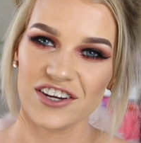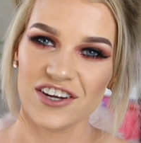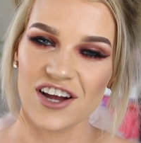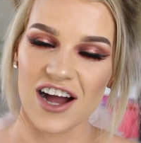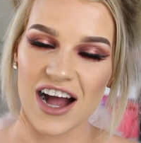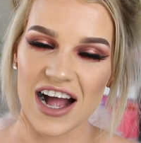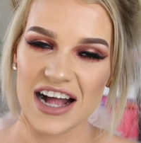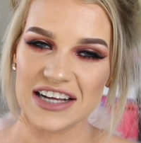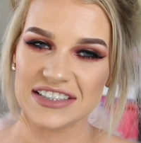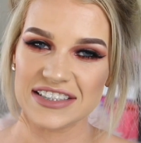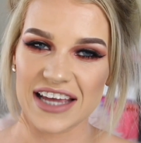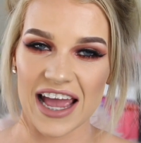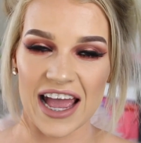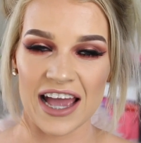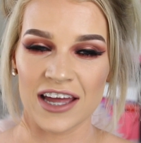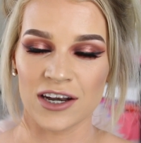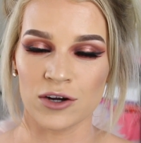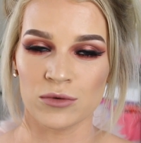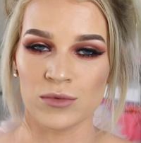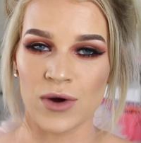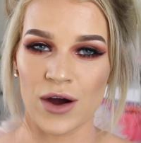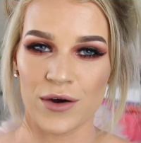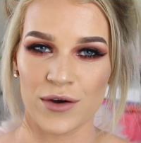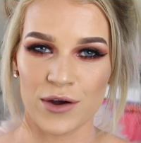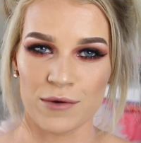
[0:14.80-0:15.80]
Hey guys,
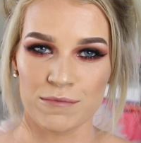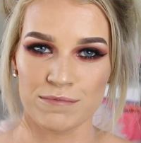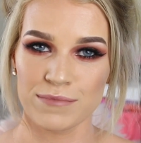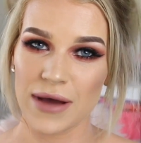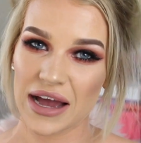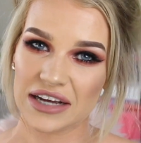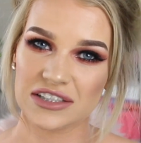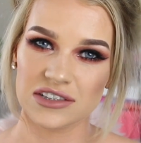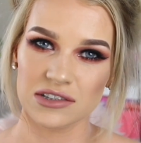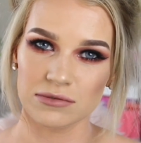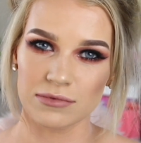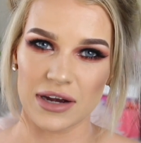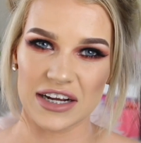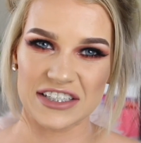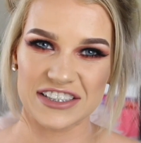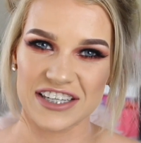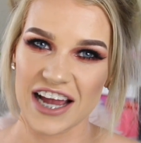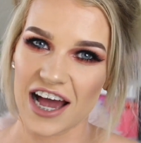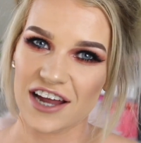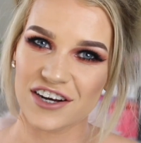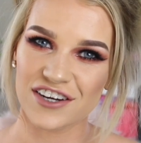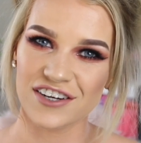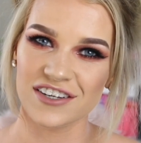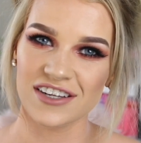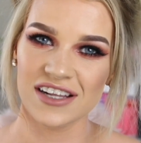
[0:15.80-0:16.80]
and welcome back to my
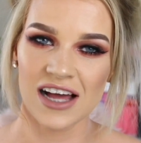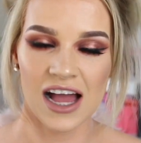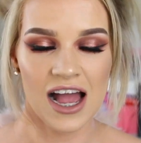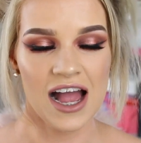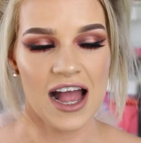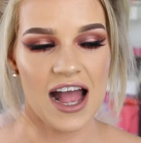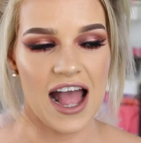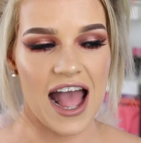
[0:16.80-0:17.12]
channel.